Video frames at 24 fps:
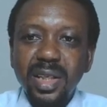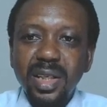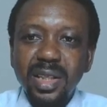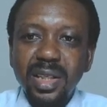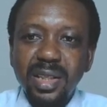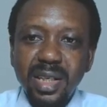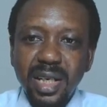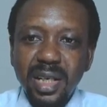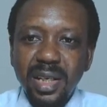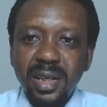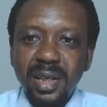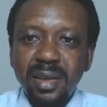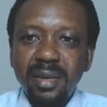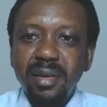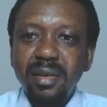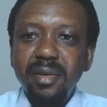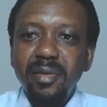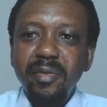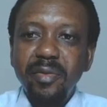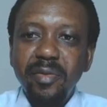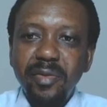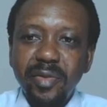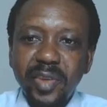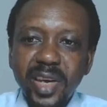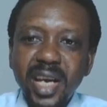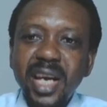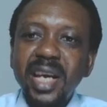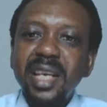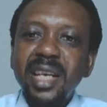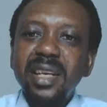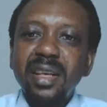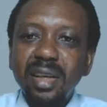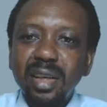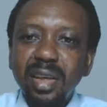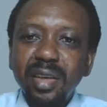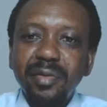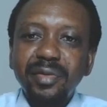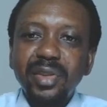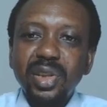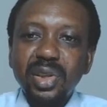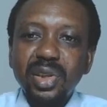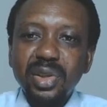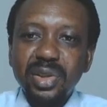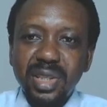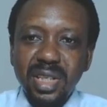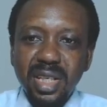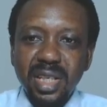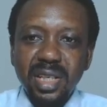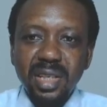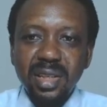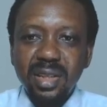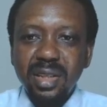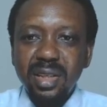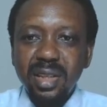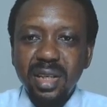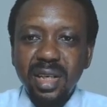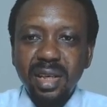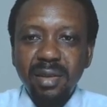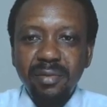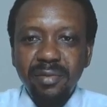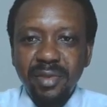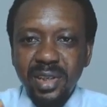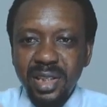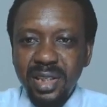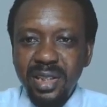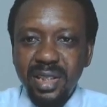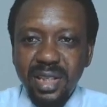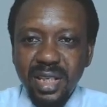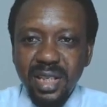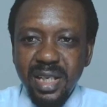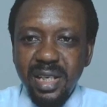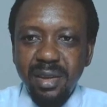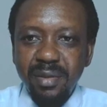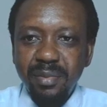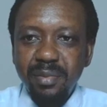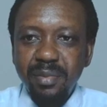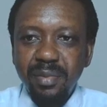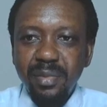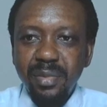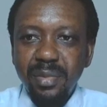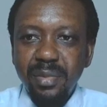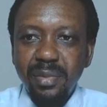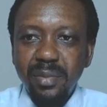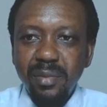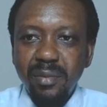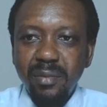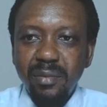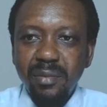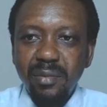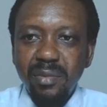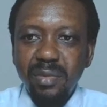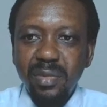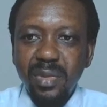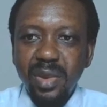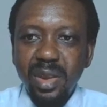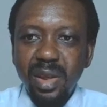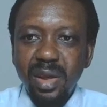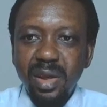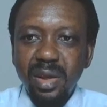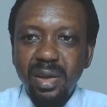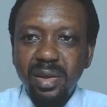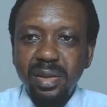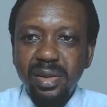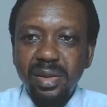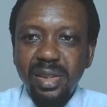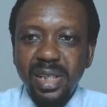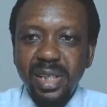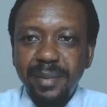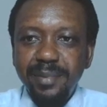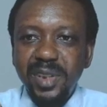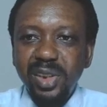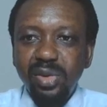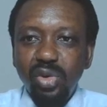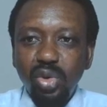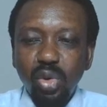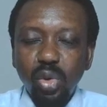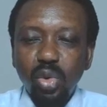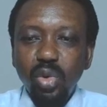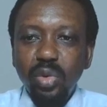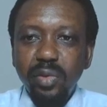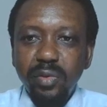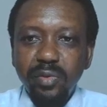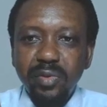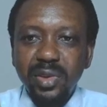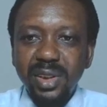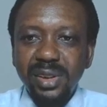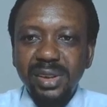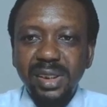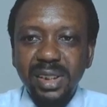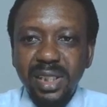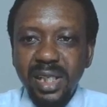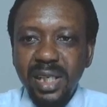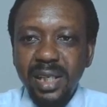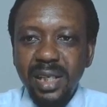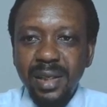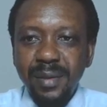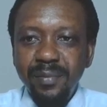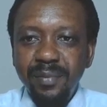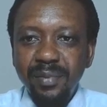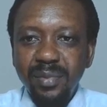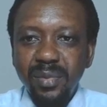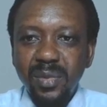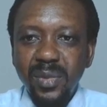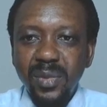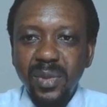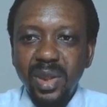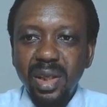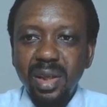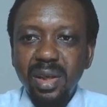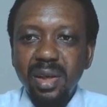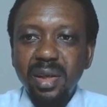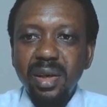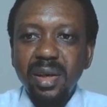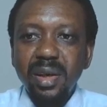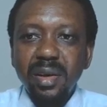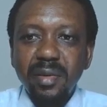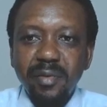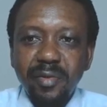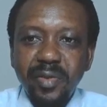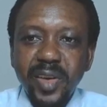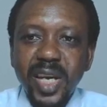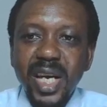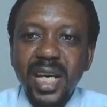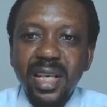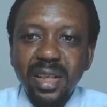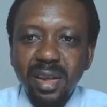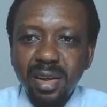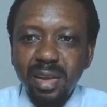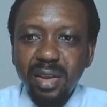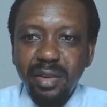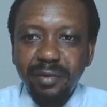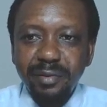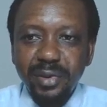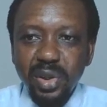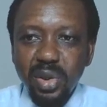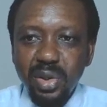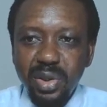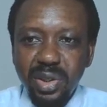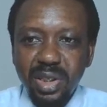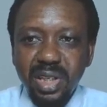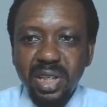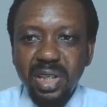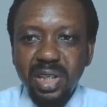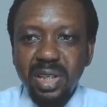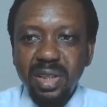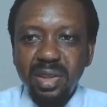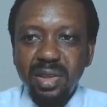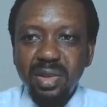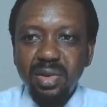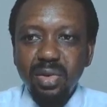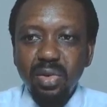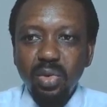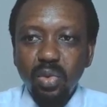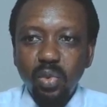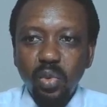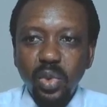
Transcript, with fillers: He said, Fear none of those things in verse 10. Chapter 2, verse 10. Fear none of those things